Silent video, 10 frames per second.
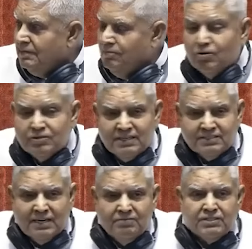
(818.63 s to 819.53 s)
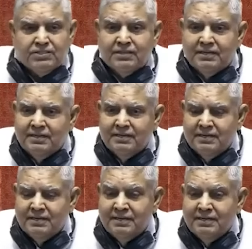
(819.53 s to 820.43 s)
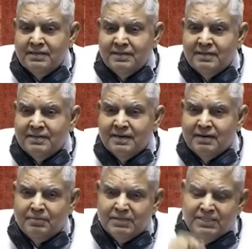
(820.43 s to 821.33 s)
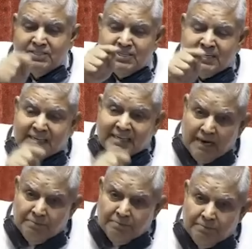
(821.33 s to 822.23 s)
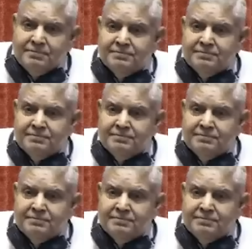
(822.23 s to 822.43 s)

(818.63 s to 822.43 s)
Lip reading: What a travesty. Emergency clamped